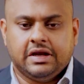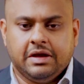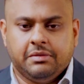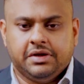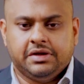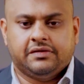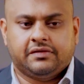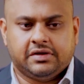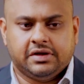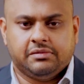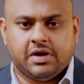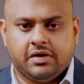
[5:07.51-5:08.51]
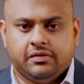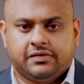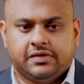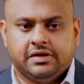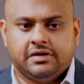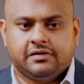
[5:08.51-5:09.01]
layman's term, I would
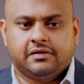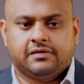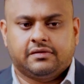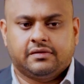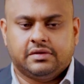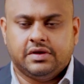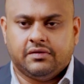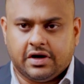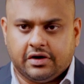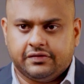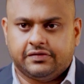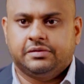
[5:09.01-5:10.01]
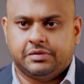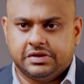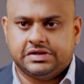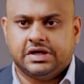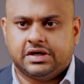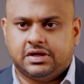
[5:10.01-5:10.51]
say this is the one of the
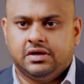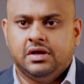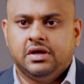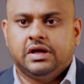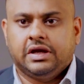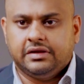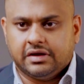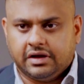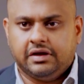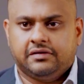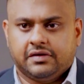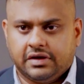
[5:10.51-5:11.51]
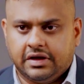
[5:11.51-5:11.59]
project in the recent